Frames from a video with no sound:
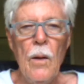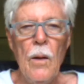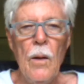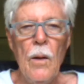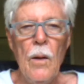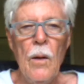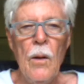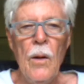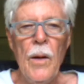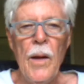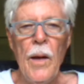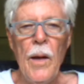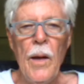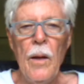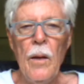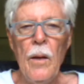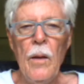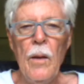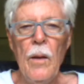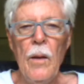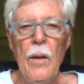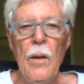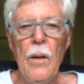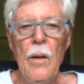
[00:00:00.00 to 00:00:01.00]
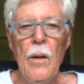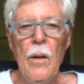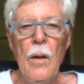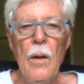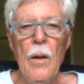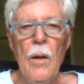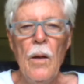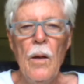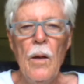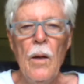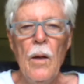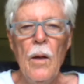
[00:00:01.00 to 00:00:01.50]
Okay.
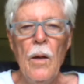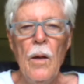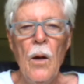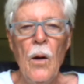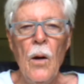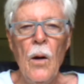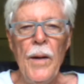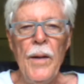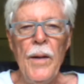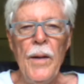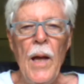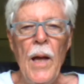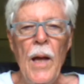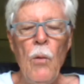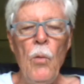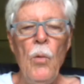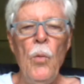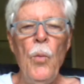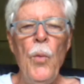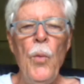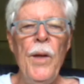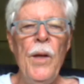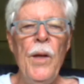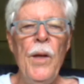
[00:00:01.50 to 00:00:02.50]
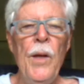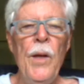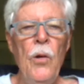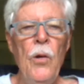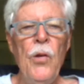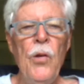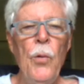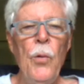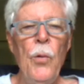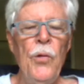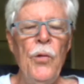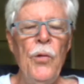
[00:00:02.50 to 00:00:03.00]
All right, now when we go
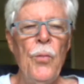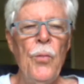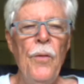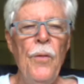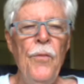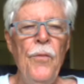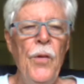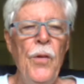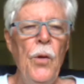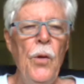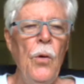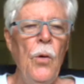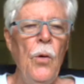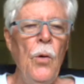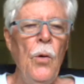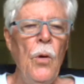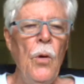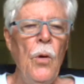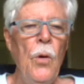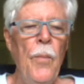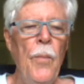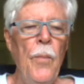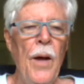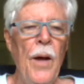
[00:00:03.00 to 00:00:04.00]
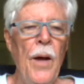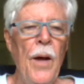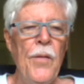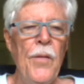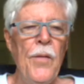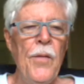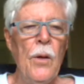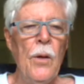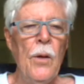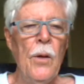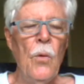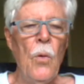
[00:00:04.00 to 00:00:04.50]
to his review about
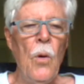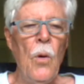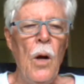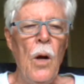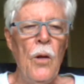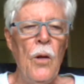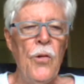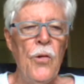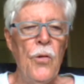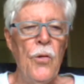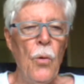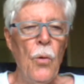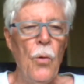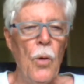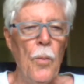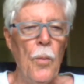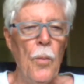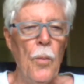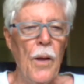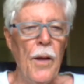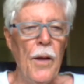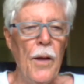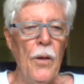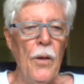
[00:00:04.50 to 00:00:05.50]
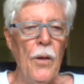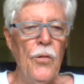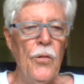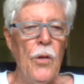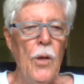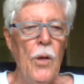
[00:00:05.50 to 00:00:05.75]
the garage door place,